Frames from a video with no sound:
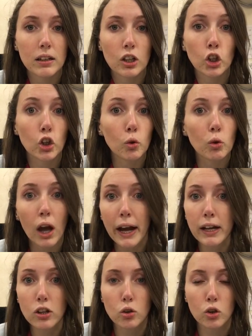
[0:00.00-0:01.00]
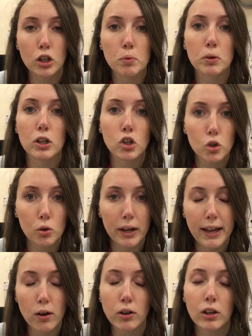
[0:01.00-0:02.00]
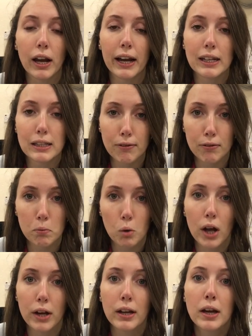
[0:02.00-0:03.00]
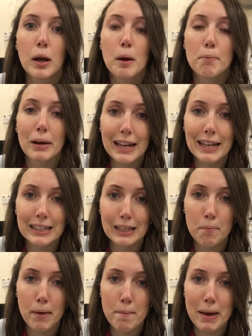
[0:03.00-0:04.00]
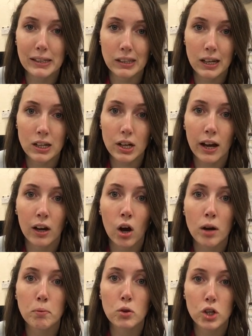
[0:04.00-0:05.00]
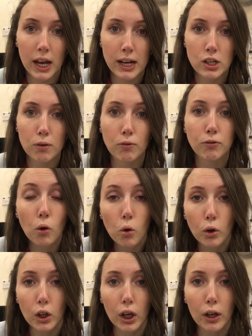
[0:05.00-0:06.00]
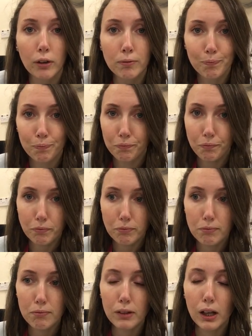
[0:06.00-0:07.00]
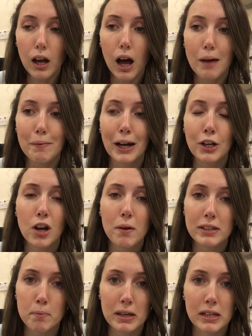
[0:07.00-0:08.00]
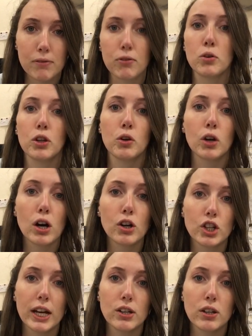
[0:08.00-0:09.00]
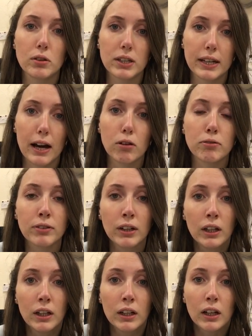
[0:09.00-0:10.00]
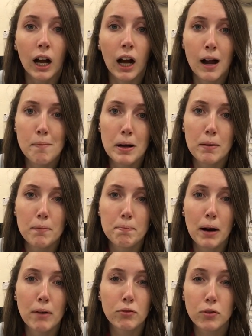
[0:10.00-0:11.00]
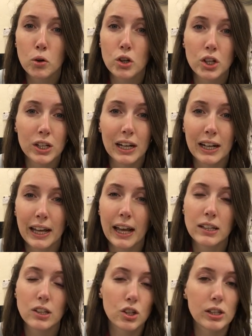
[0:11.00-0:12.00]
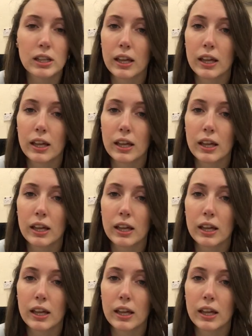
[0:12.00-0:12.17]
you liked or you were enjoying, or you'd like a different one, please send me a message and I will change it for you. I know it's a bit difficult that you can't change it yourself, but unfortunately it's just the